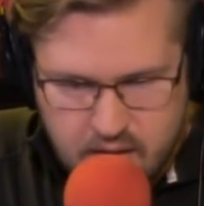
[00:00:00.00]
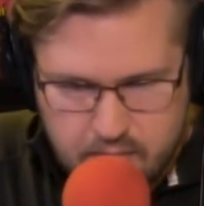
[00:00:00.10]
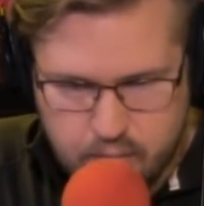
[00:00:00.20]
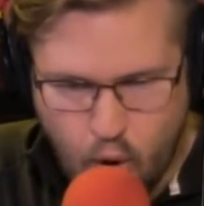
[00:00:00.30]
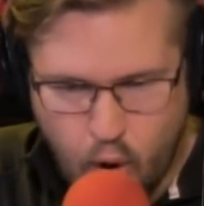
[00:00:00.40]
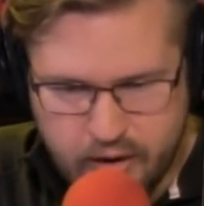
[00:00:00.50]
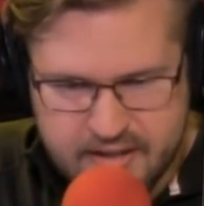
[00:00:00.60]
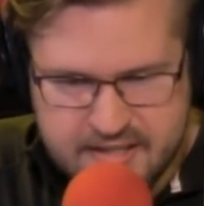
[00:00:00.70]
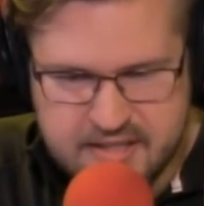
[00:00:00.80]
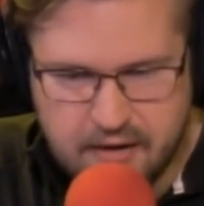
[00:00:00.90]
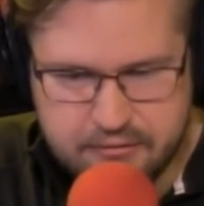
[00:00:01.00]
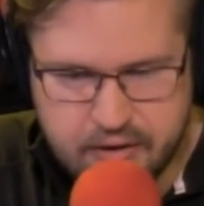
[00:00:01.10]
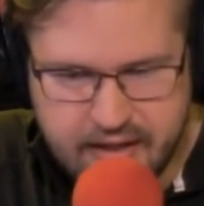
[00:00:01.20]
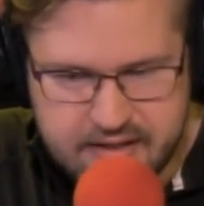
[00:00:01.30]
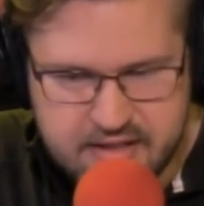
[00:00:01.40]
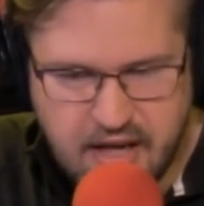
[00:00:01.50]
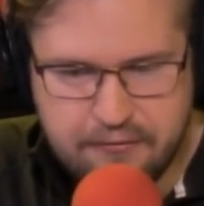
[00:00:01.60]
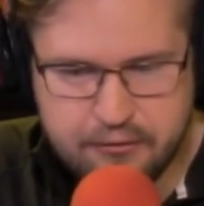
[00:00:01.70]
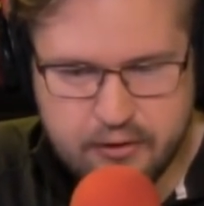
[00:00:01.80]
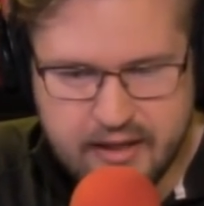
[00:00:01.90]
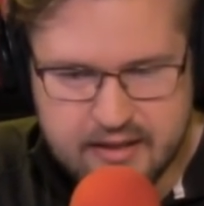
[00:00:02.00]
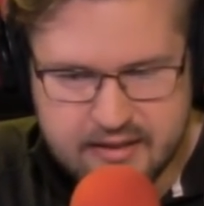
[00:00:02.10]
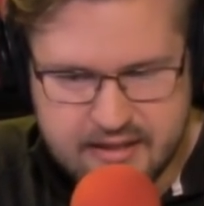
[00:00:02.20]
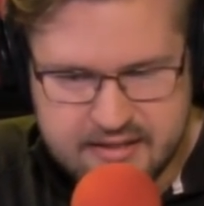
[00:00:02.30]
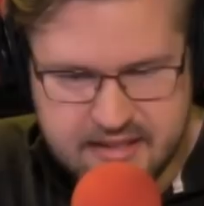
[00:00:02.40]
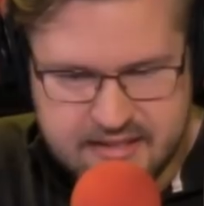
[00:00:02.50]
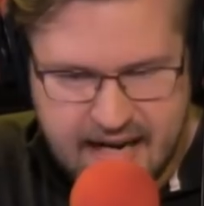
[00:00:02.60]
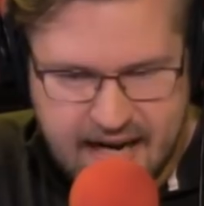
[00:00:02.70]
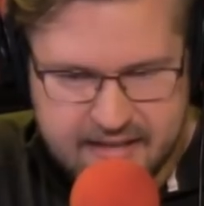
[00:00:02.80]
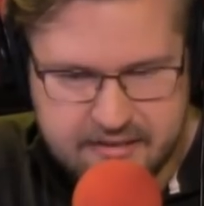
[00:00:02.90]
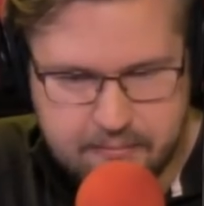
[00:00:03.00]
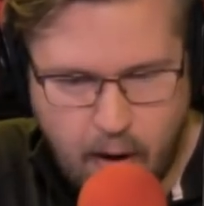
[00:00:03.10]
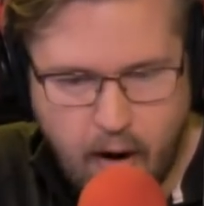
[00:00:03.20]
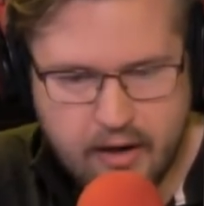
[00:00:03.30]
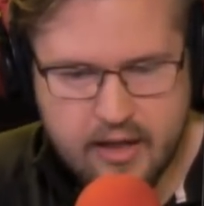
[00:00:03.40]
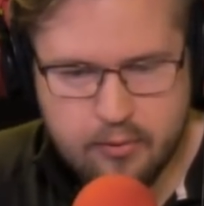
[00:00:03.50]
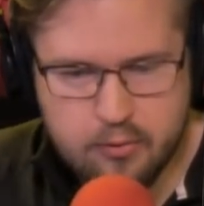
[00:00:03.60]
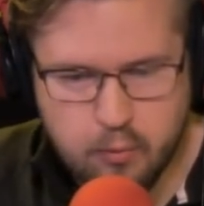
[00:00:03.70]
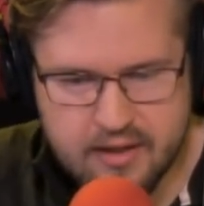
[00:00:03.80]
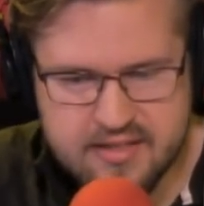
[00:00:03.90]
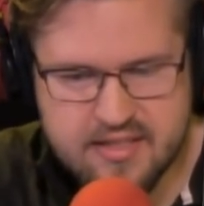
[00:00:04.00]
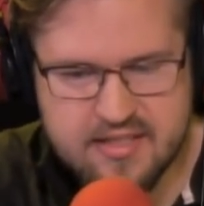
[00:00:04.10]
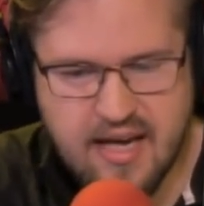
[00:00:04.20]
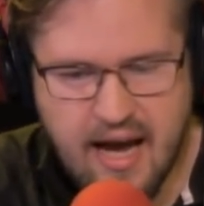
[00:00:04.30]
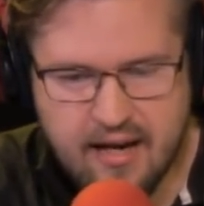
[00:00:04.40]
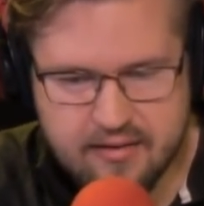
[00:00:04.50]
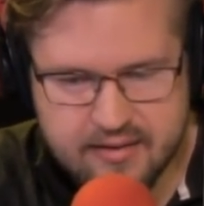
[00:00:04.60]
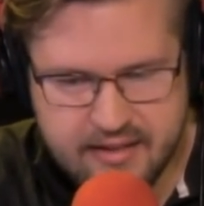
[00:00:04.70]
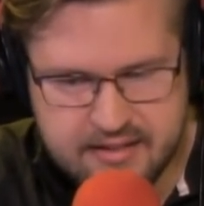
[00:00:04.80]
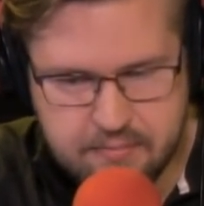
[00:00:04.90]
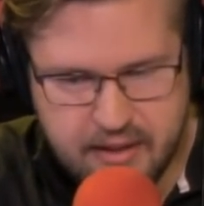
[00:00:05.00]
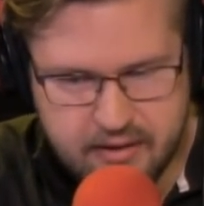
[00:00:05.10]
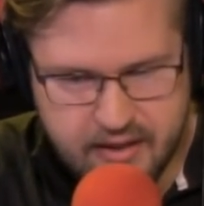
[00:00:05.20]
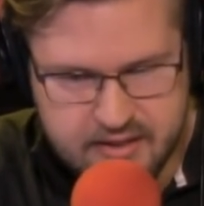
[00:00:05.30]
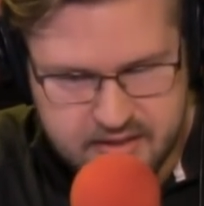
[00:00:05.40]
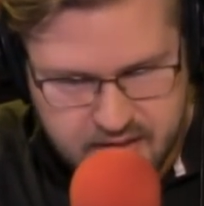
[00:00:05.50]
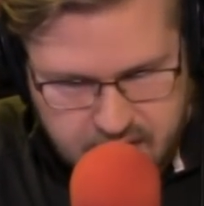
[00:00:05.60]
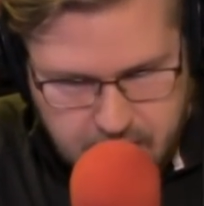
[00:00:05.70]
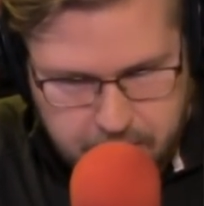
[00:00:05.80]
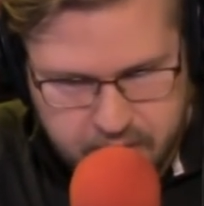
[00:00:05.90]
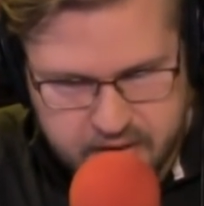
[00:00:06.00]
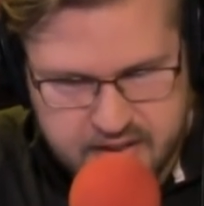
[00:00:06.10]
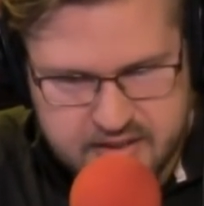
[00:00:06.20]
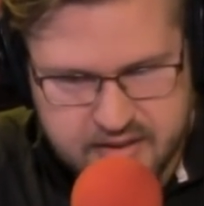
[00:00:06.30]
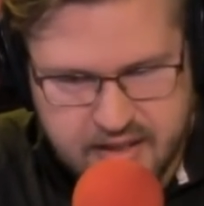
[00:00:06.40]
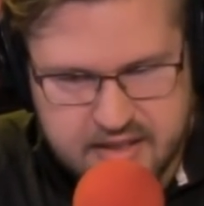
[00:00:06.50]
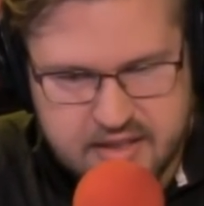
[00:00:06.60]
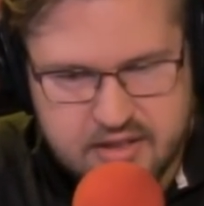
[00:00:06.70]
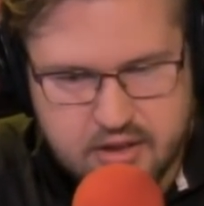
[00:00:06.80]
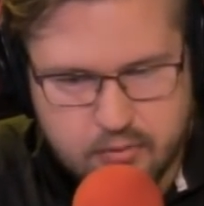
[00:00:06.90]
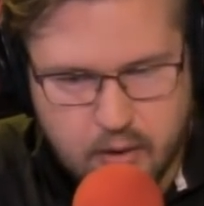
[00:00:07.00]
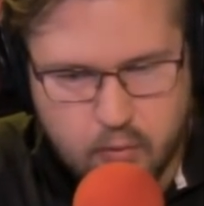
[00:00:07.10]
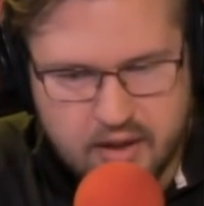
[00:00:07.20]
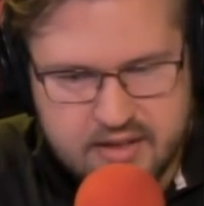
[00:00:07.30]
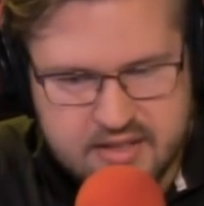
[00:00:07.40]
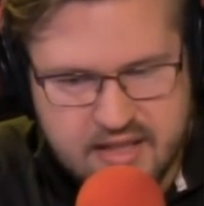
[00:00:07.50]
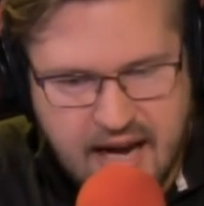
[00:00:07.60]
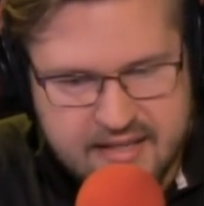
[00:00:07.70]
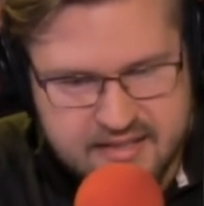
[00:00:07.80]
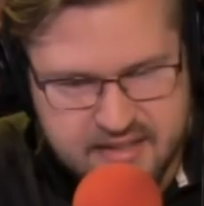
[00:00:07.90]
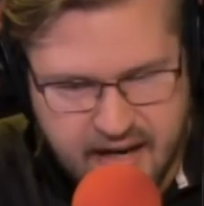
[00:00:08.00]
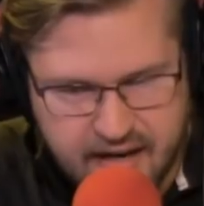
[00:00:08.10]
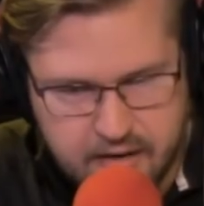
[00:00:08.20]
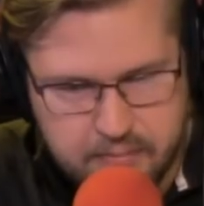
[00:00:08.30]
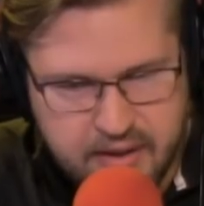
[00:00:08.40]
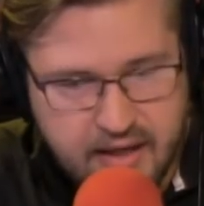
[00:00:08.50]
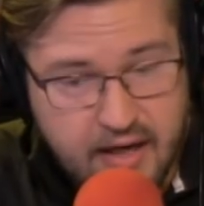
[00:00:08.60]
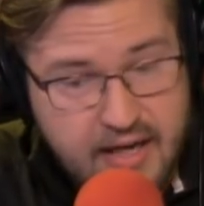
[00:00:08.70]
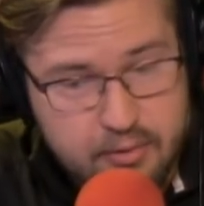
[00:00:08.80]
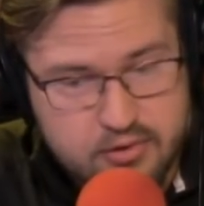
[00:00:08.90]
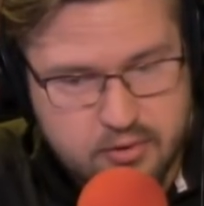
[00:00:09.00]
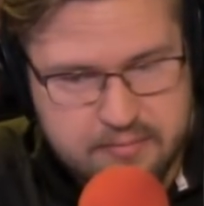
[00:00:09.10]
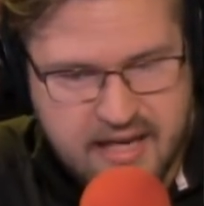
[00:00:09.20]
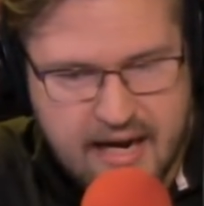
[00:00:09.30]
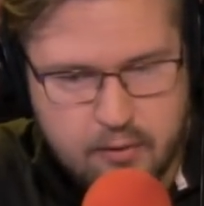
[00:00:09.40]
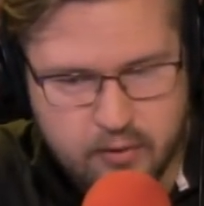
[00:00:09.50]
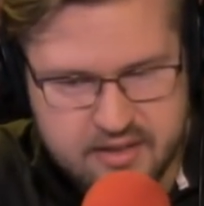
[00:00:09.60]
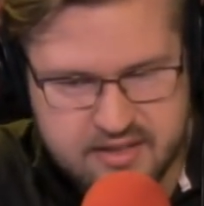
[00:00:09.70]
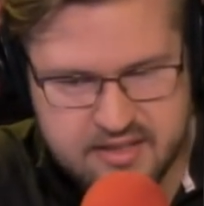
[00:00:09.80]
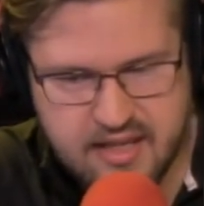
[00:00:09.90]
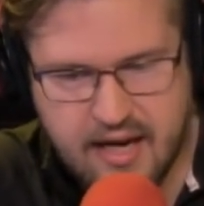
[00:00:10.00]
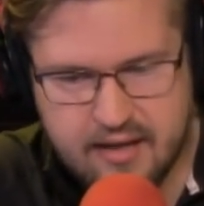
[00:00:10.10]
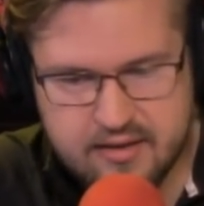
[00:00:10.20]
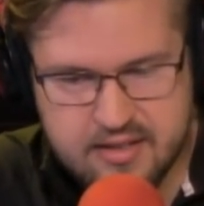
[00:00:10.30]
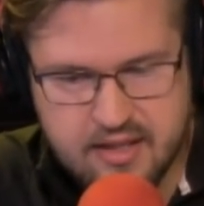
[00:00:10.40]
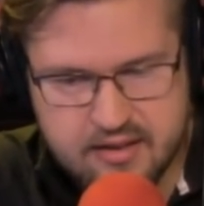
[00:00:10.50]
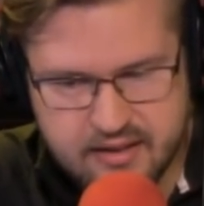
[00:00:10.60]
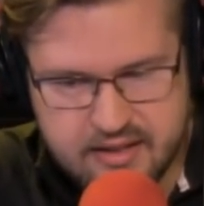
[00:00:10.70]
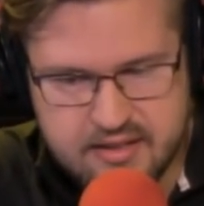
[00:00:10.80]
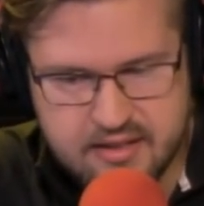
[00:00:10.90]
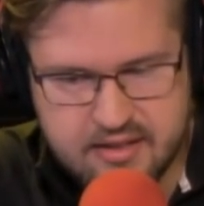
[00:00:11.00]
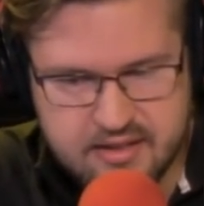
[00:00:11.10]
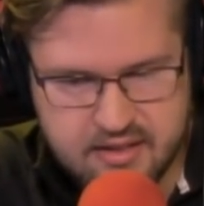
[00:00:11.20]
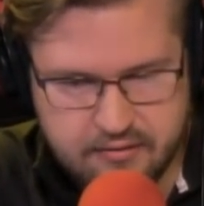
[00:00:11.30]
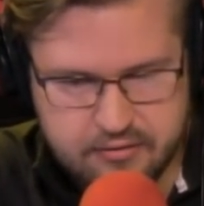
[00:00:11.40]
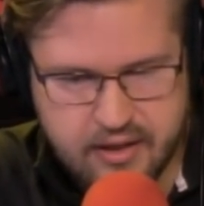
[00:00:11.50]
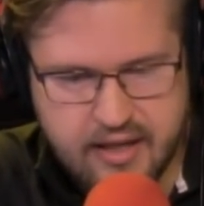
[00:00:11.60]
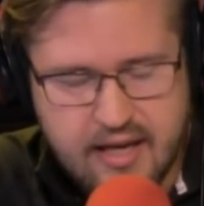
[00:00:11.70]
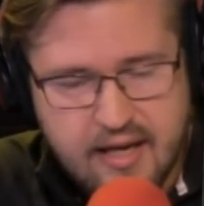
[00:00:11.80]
Born into suffering. Suffering leads to death. Parting with one's desire leads bitterness. Bitterness leads into what one does not desire. Being unable to obtain one's desires leads into suffering.